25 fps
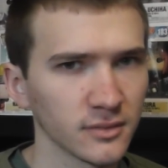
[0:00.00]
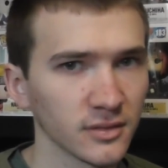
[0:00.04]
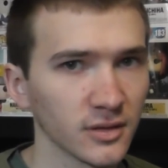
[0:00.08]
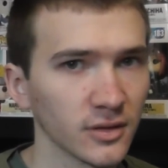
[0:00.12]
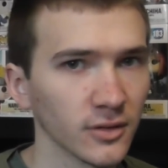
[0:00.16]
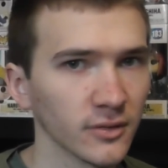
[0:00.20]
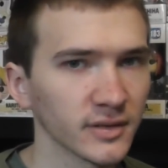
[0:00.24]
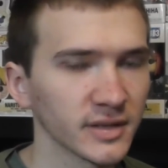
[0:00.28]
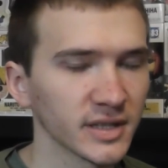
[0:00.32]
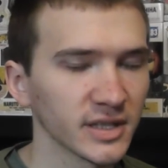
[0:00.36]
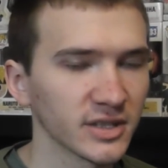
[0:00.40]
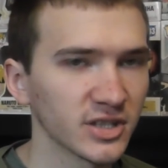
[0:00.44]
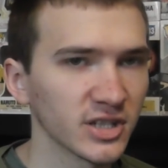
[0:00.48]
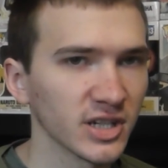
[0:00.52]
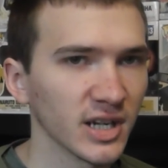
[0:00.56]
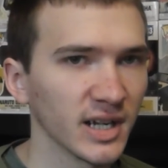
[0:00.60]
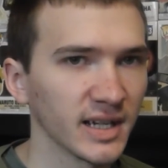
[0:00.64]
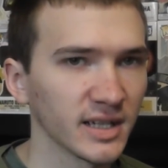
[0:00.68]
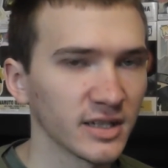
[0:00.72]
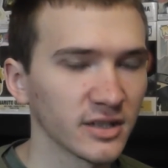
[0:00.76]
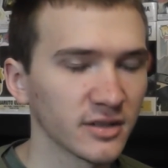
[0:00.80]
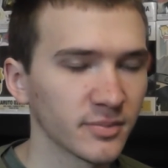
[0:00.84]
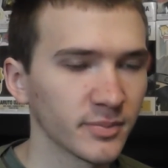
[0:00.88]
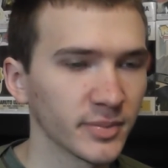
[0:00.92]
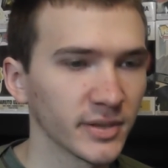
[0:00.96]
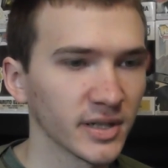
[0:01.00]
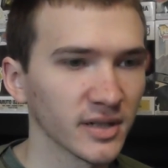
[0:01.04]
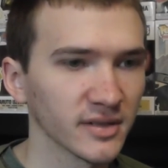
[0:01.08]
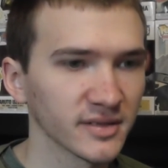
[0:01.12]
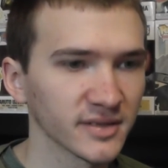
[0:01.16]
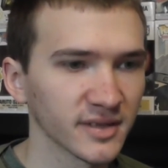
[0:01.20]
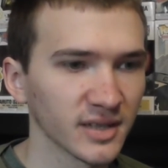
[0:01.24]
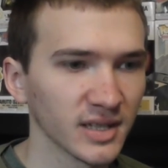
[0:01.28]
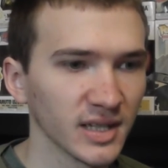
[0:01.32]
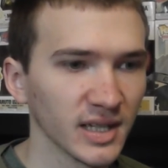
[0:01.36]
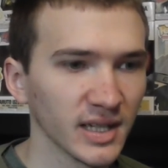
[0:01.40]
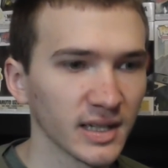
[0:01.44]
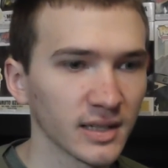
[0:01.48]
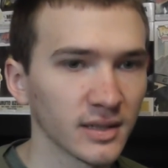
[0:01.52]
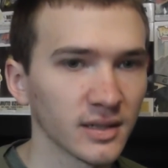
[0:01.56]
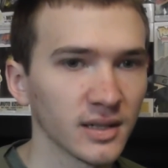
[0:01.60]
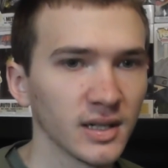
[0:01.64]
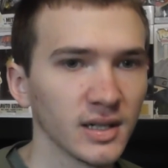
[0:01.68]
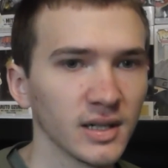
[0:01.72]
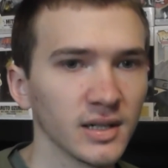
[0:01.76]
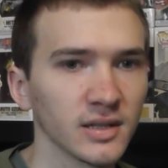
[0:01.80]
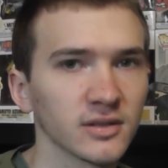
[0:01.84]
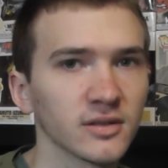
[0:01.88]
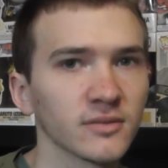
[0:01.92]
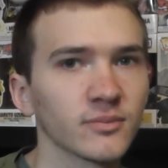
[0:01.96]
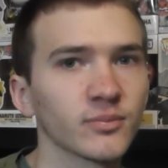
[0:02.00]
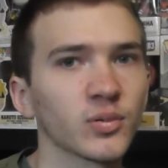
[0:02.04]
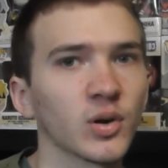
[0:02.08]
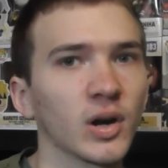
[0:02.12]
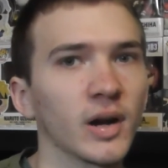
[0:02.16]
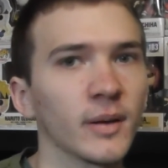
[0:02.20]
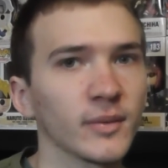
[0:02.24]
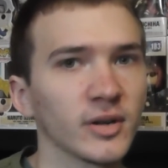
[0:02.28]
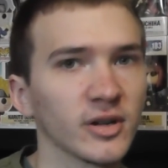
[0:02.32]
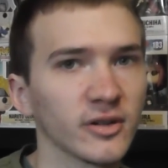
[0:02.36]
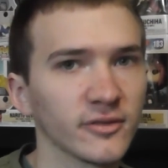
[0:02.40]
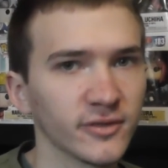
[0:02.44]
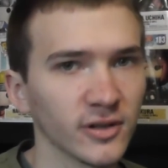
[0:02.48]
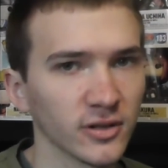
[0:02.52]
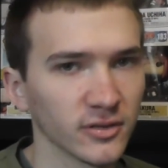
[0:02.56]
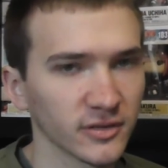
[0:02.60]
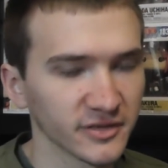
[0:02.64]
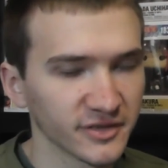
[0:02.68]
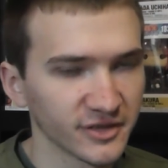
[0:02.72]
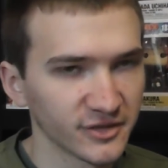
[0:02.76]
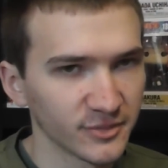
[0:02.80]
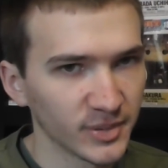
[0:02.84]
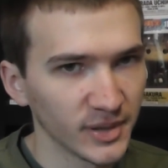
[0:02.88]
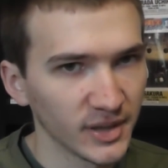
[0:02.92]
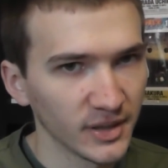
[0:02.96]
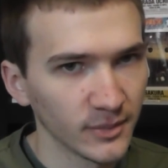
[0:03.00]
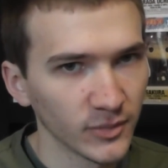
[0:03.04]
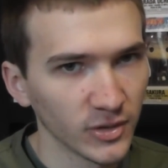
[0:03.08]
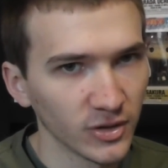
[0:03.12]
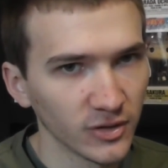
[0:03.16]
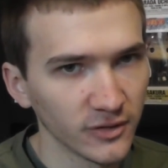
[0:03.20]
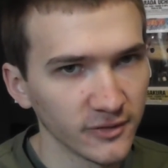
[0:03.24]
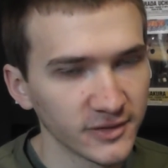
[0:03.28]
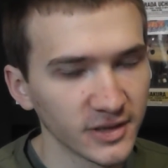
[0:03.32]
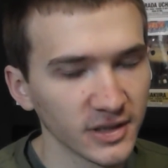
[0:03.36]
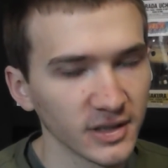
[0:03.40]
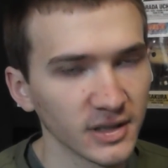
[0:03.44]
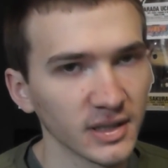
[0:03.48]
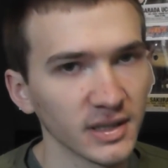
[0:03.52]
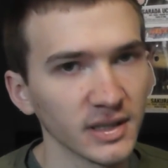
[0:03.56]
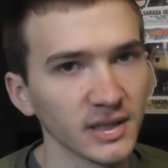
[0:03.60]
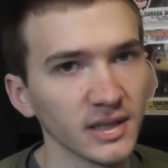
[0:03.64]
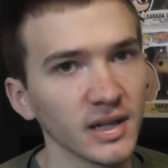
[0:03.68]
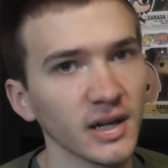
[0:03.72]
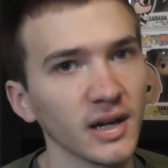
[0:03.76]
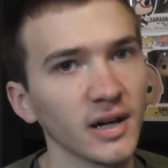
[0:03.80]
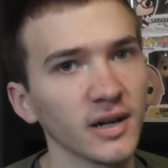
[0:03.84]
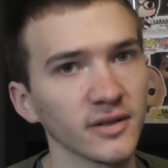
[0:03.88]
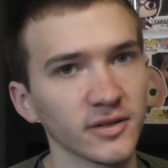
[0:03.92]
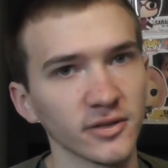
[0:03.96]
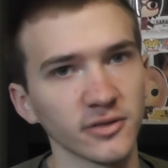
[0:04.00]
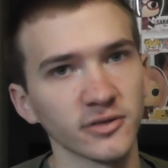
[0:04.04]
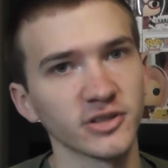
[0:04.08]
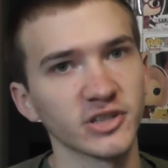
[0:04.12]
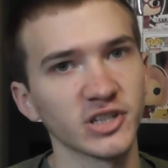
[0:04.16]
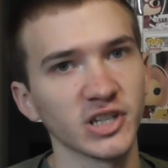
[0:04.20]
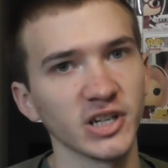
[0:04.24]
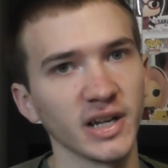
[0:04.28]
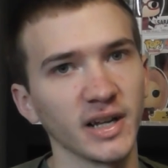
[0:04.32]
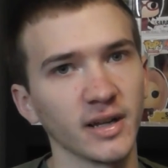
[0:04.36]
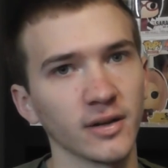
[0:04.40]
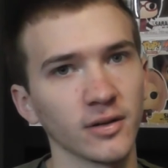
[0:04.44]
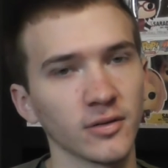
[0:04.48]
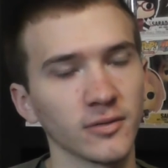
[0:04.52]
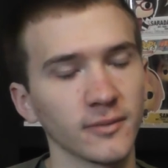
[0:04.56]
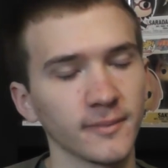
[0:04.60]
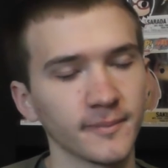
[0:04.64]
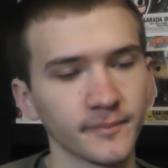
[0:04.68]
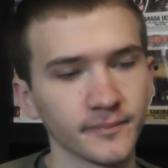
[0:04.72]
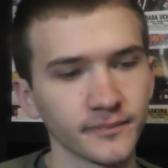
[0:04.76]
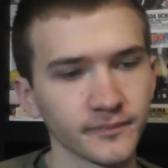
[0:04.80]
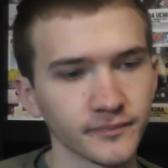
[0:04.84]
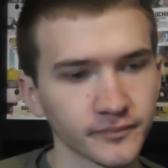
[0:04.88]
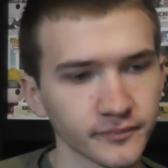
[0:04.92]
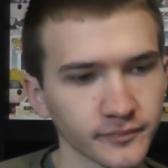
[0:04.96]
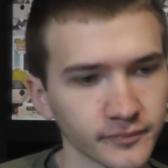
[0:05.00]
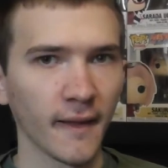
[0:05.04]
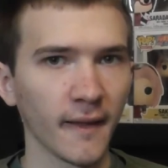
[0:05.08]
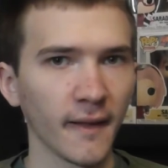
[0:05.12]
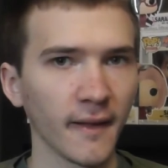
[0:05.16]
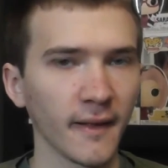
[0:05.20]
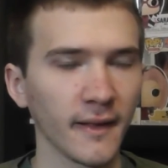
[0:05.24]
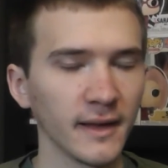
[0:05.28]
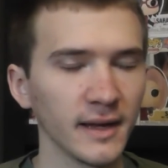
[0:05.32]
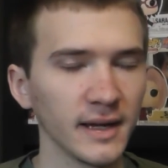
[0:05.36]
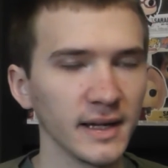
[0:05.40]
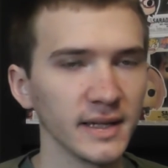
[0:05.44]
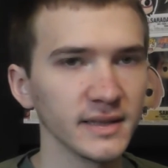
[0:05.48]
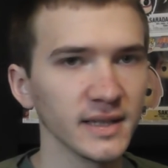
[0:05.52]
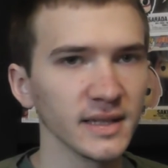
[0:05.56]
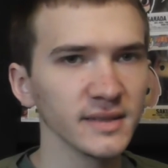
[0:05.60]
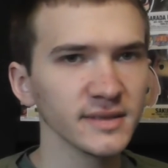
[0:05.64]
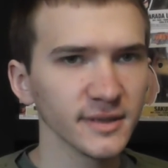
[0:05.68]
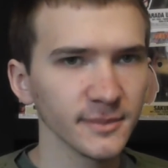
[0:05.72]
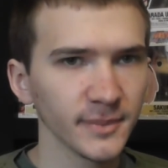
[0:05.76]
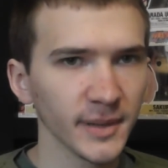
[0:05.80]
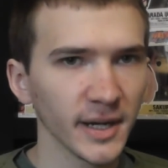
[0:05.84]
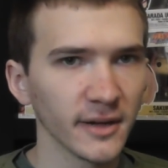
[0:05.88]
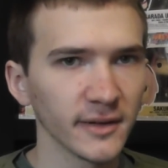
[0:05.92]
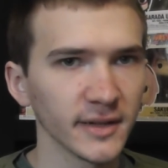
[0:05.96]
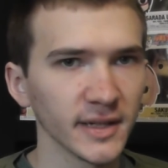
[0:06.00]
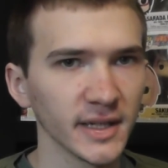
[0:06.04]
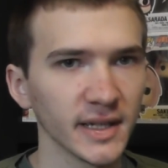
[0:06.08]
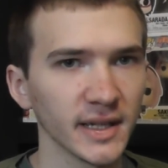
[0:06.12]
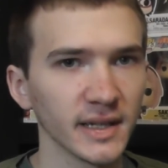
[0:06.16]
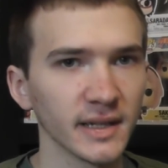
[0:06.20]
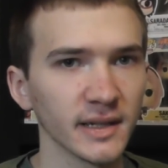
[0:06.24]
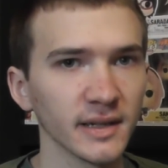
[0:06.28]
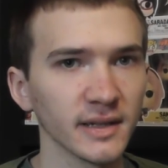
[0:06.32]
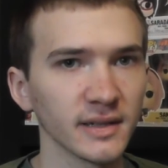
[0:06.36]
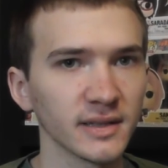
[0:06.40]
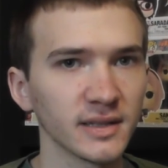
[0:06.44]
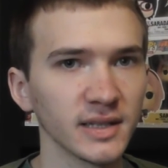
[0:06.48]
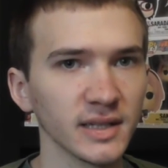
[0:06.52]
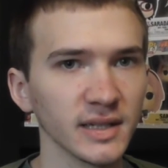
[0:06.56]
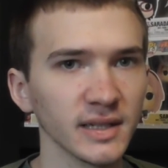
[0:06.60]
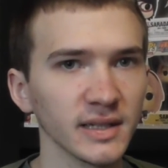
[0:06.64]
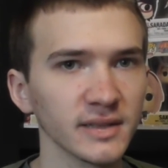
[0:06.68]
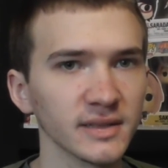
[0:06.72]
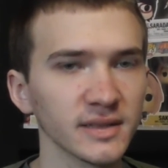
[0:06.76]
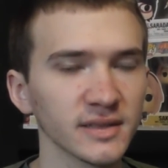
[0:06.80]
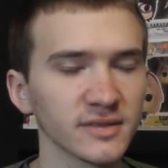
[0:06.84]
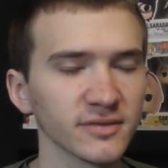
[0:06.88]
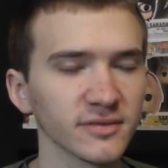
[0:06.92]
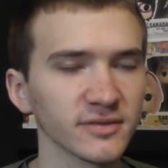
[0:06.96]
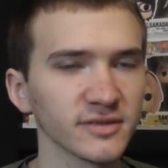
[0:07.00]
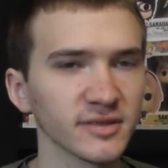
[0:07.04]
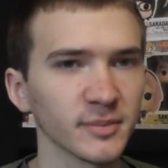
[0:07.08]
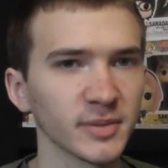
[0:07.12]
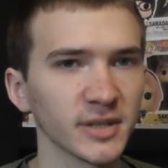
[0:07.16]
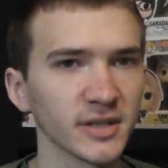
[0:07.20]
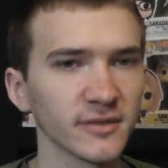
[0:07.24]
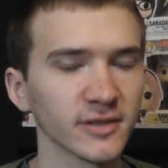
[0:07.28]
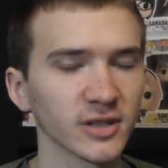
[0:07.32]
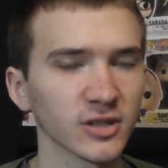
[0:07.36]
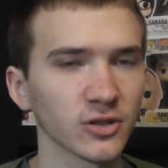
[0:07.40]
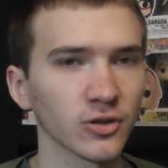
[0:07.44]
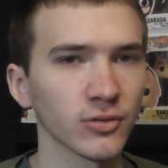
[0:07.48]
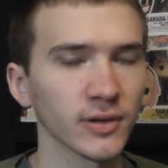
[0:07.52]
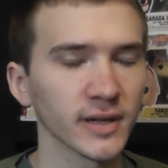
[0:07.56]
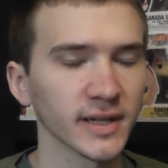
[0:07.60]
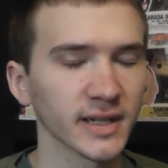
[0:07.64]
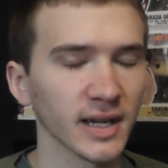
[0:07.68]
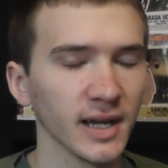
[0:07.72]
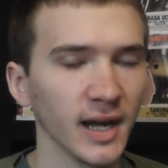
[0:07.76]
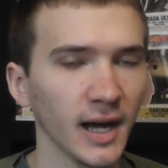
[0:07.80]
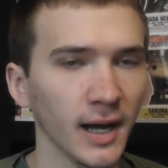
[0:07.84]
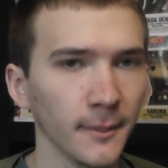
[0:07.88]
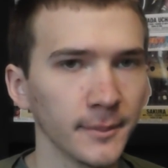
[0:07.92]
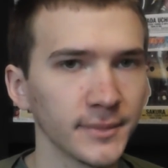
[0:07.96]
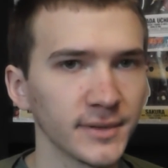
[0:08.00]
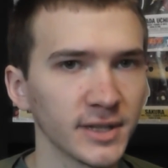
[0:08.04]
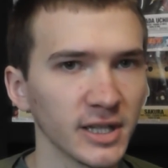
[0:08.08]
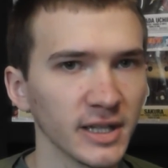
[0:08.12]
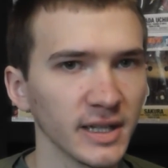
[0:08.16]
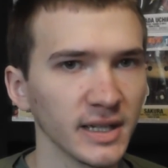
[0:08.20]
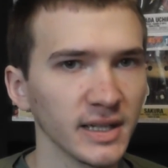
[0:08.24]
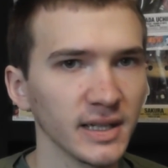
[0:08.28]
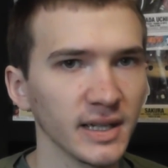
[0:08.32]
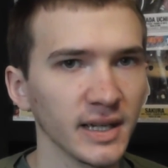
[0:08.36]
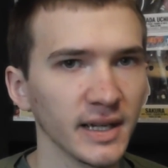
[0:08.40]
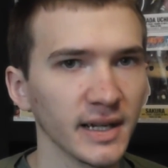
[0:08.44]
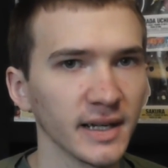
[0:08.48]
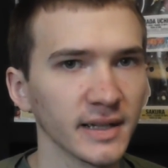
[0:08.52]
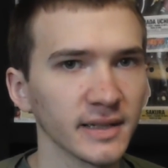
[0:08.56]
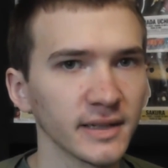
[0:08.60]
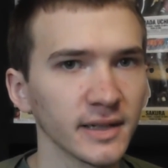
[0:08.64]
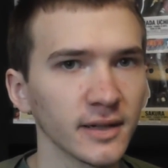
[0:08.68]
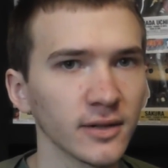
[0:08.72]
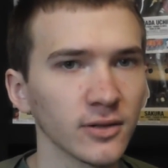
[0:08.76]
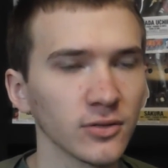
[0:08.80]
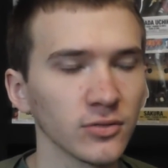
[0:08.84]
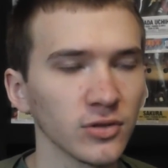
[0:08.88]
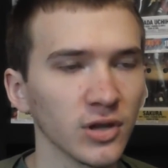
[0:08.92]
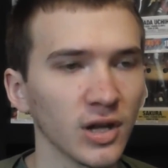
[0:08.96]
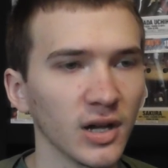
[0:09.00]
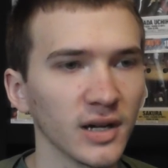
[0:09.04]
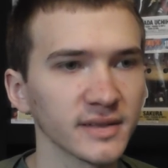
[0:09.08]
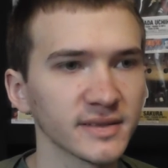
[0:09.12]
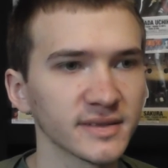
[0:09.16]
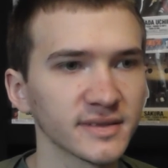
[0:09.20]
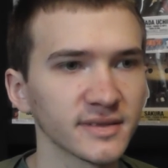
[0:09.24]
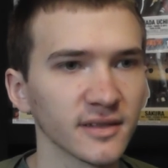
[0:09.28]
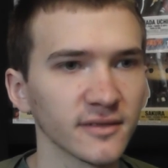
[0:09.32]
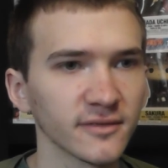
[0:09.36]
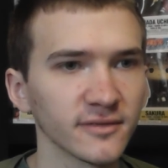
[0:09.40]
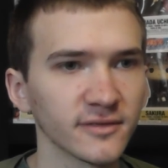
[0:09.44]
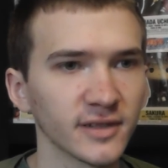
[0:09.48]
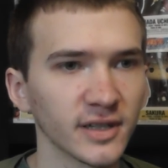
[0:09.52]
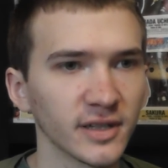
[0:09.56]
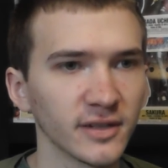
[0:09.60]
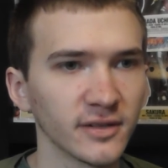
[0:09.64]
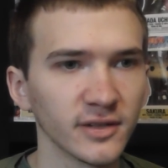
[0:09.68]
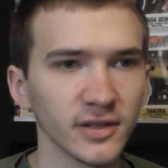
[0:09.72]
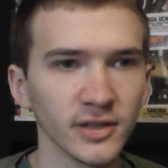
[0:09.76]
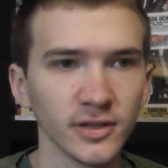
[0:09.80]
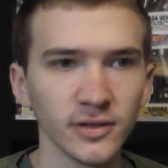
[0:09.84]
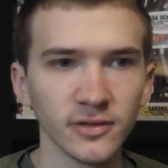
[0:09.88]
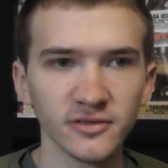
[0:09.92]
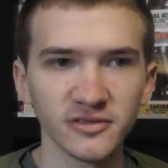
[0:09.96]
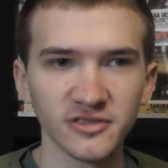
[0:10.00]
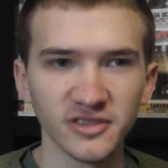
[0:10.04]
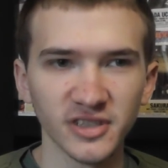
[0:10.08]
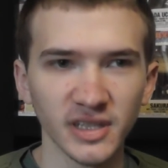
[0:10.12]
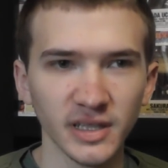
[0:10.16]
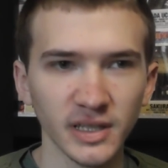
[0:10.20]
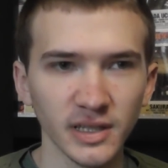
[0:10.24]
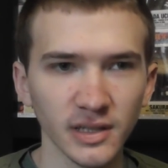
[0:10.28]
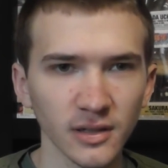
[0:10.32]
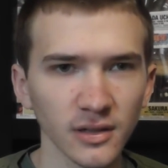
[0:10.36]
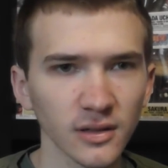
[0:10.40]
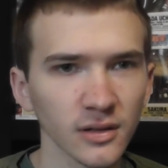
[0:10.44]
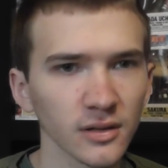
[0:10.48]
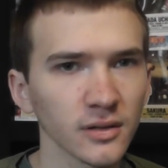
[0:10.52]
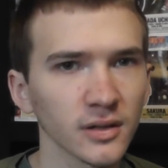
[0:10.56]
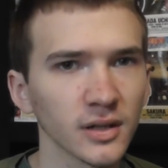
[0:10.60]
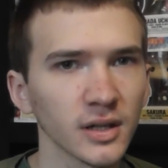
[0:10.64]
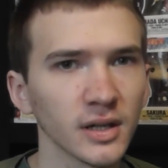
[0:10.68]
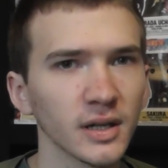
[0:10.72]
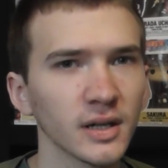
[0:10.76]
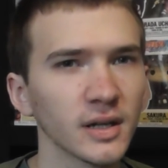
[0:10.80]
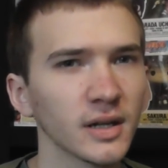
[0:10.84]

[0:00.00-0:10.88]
going to change, because again, primary focus is being moved to the other channel. And that's about it. Again, this was a bit of a quick update, and I know lots of the news here